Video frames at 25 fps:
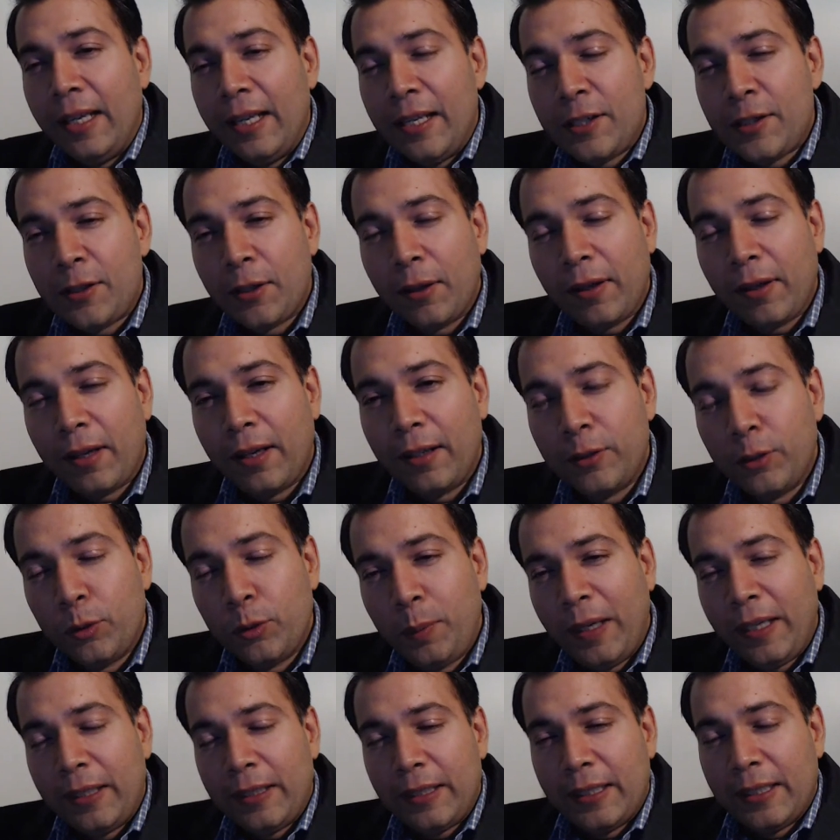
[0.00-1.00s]
so,
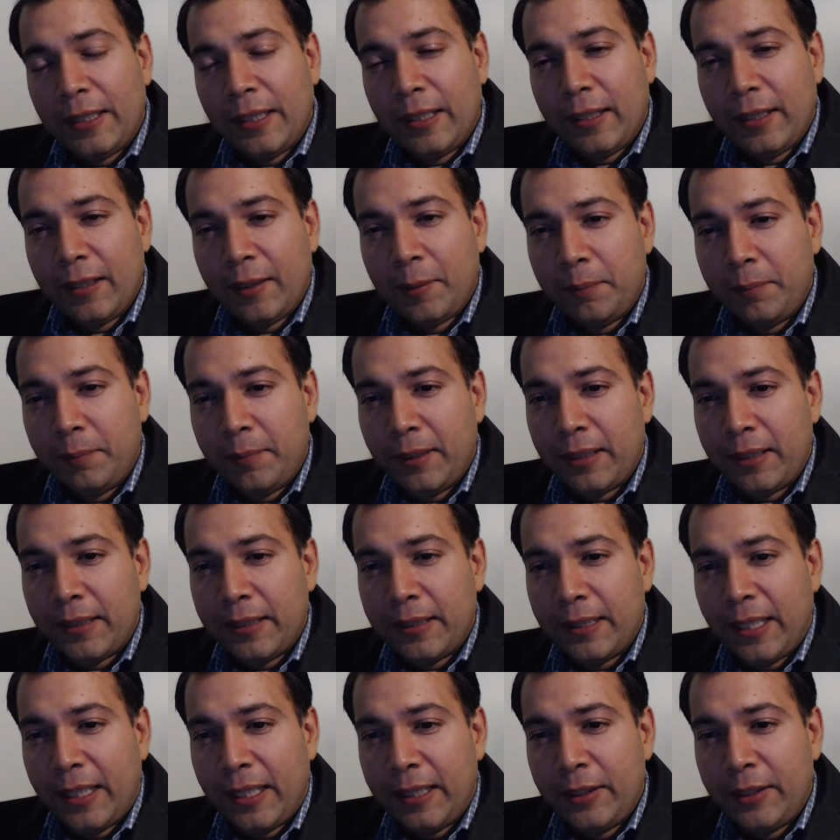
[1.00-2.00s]
Anubha,
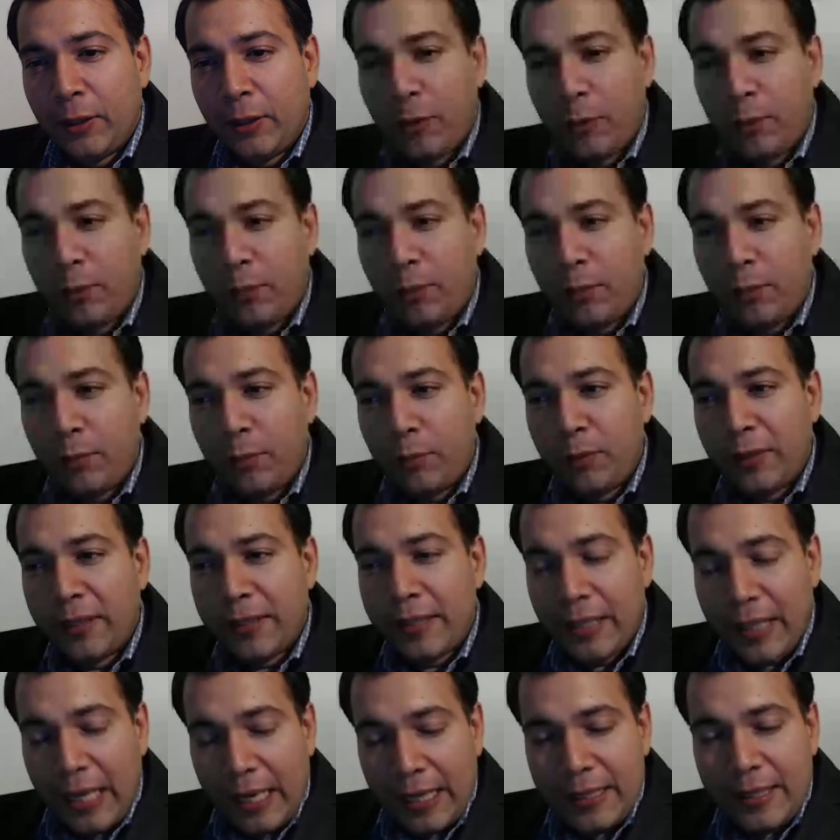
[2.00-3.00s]

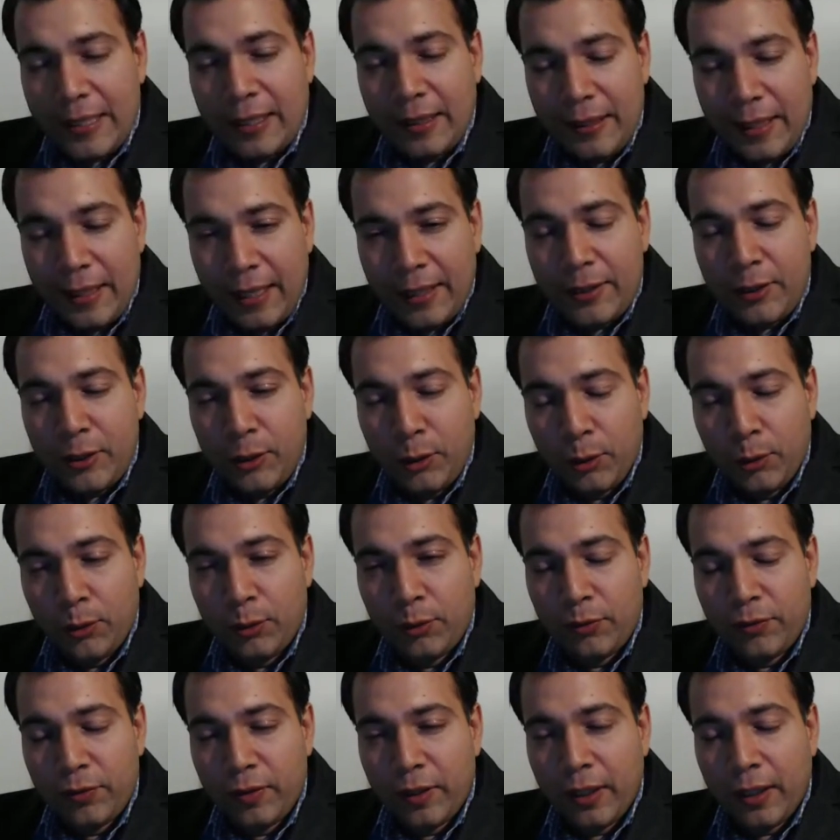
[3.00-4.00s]
we're delighted that
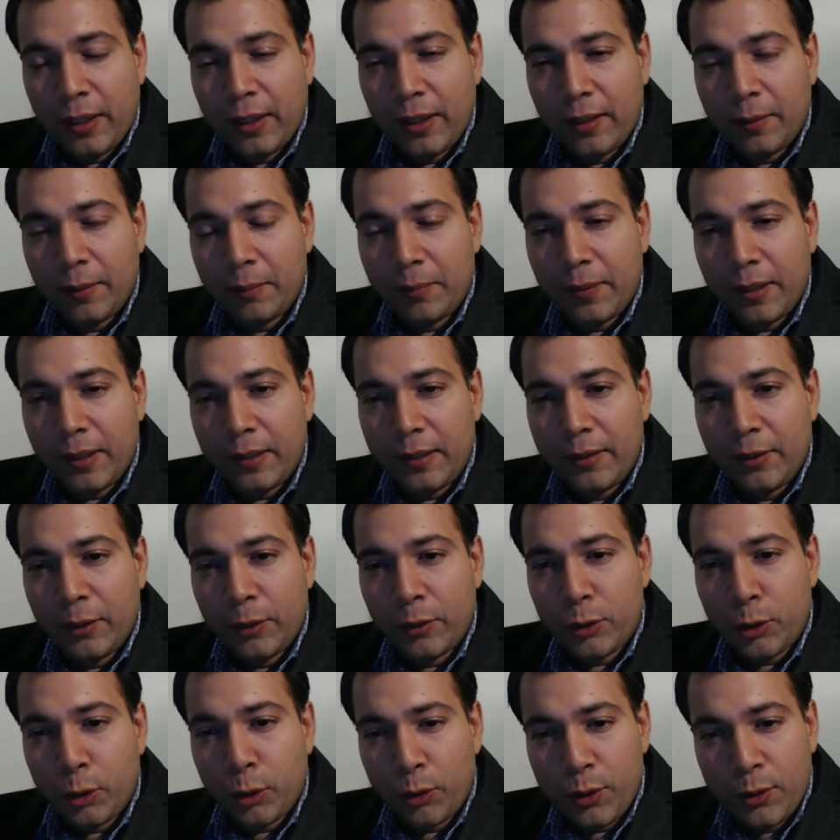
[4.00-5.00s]
you've
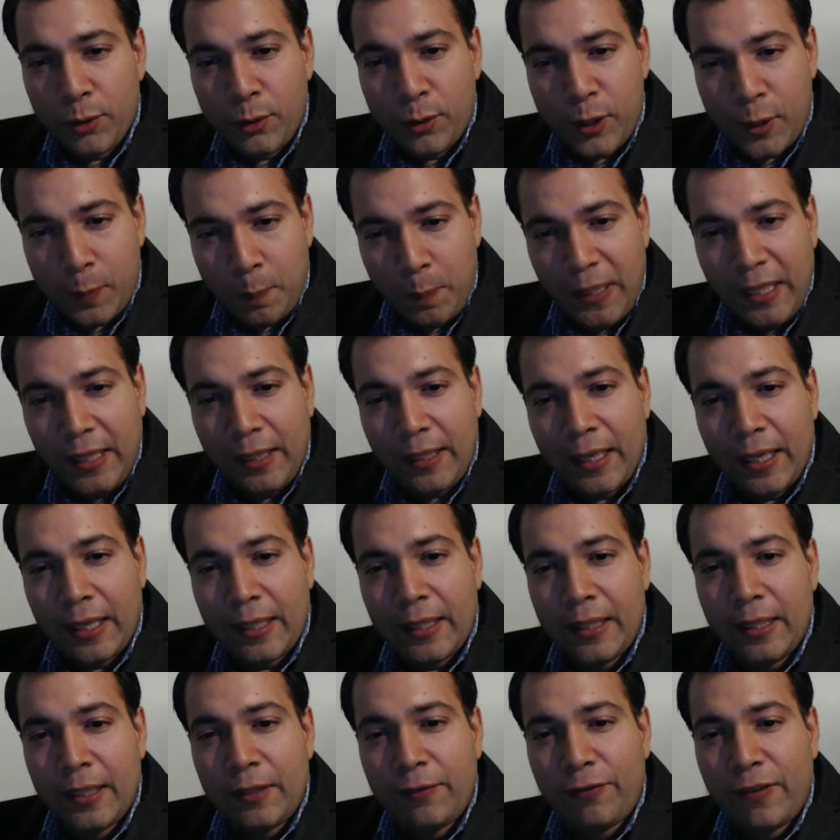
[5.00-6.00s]
chosen to speak
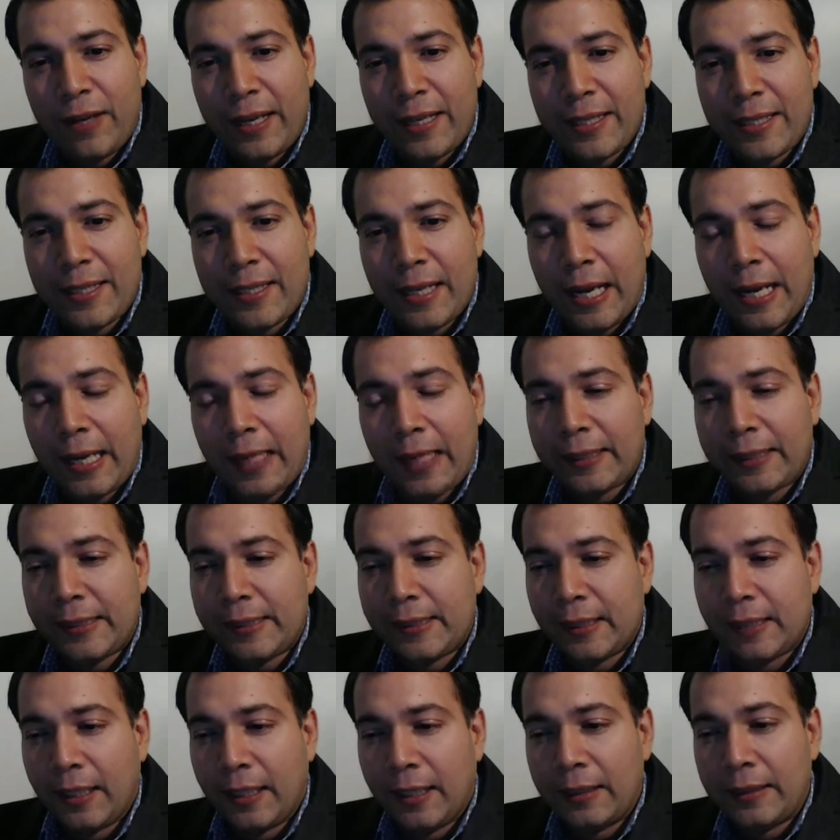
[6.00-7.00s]
at
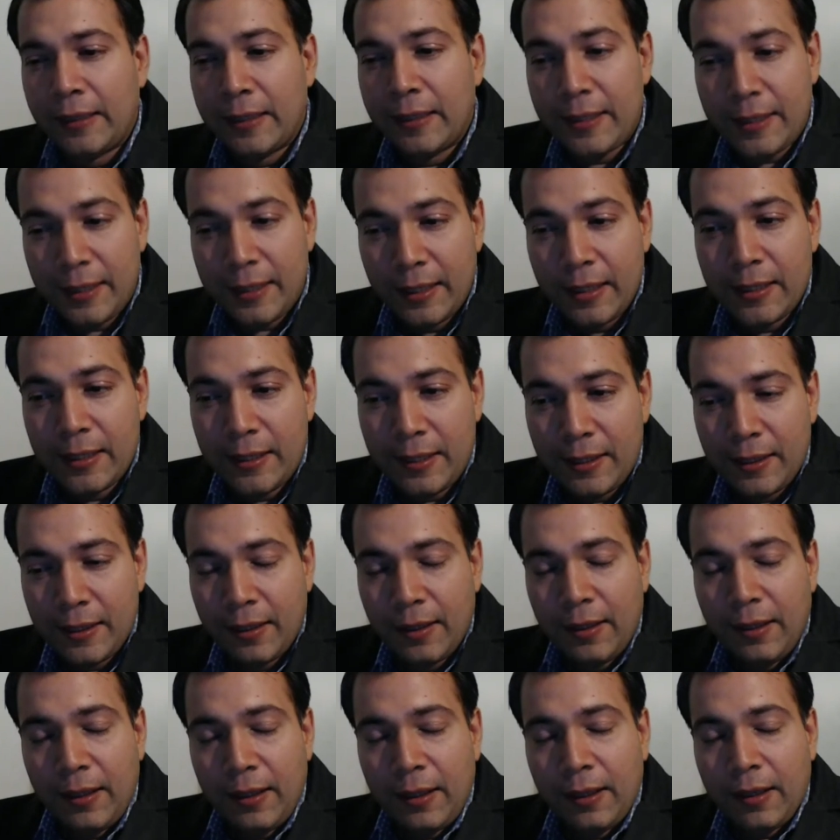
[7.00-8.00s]
LitFestx. This is,
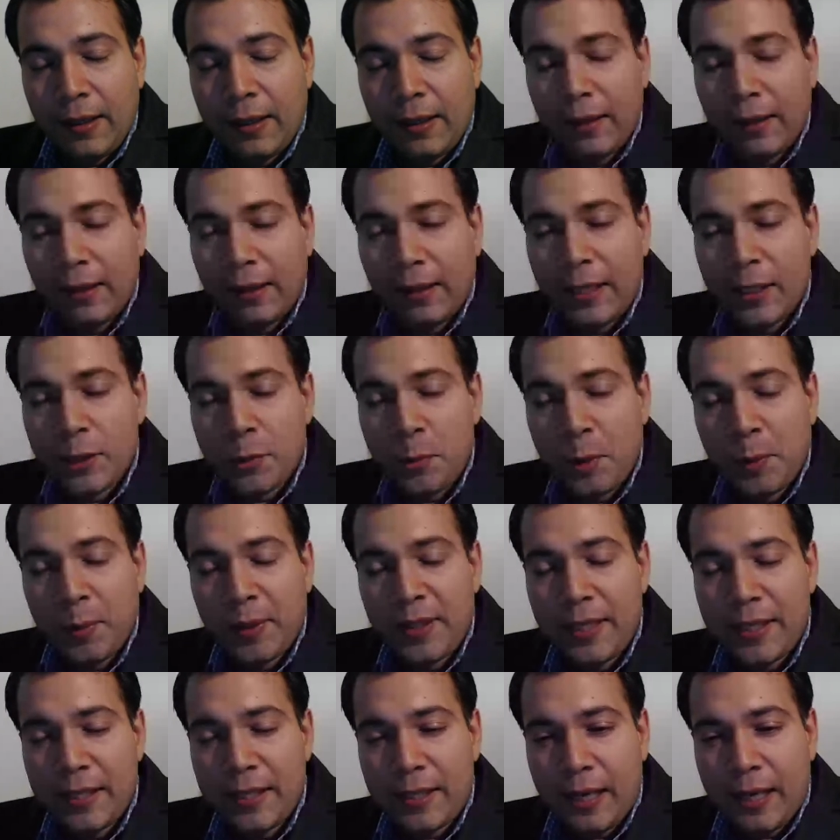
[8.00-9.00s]
as we were
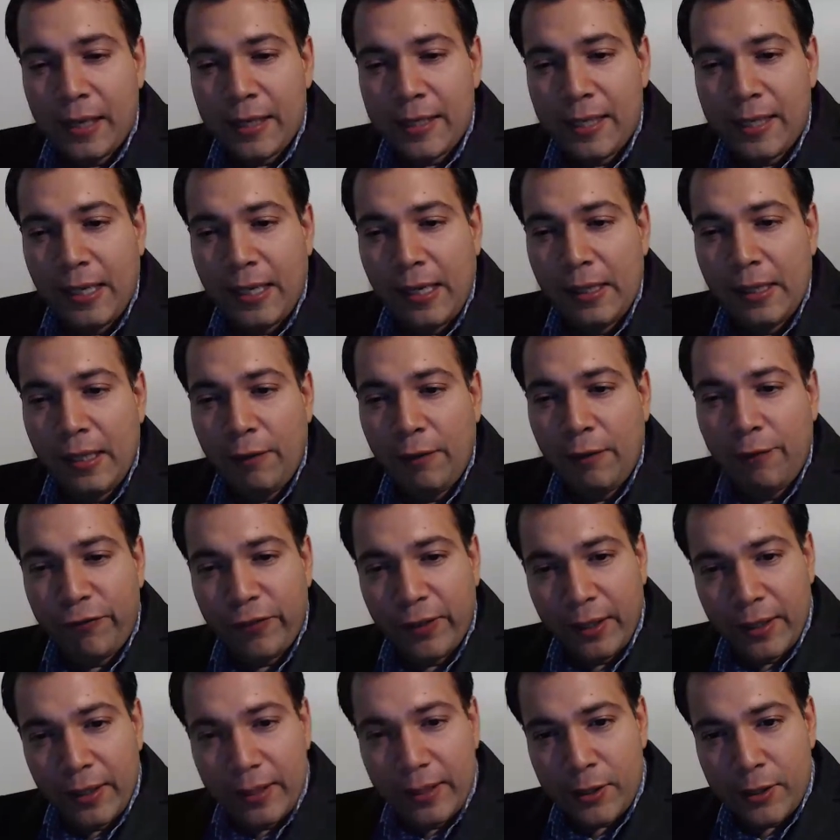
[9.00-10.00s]
discussing, the
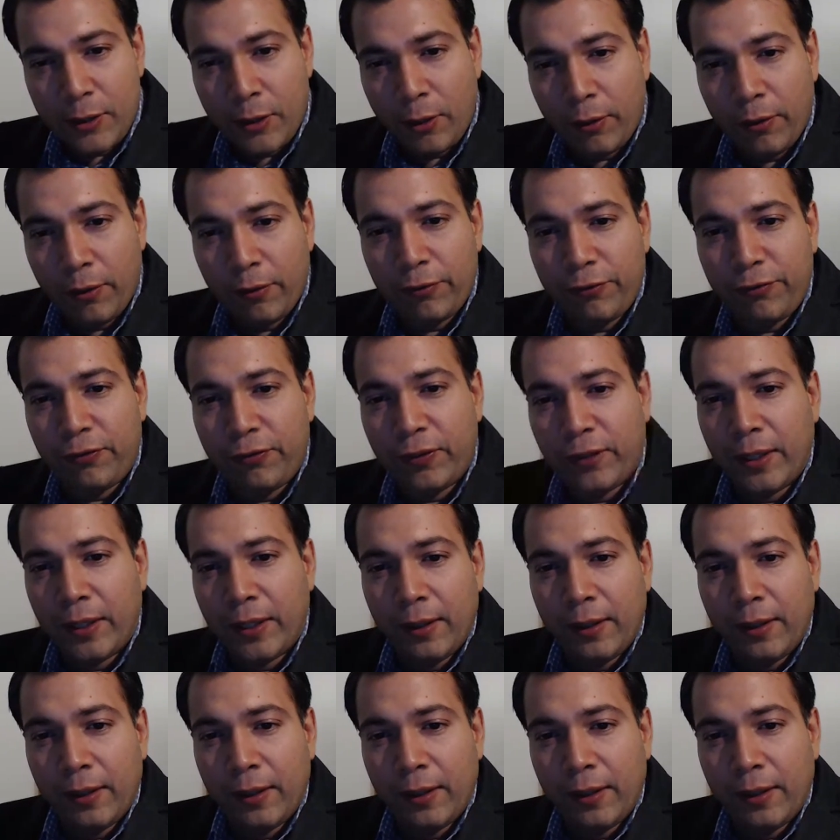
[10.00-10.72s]
first sort of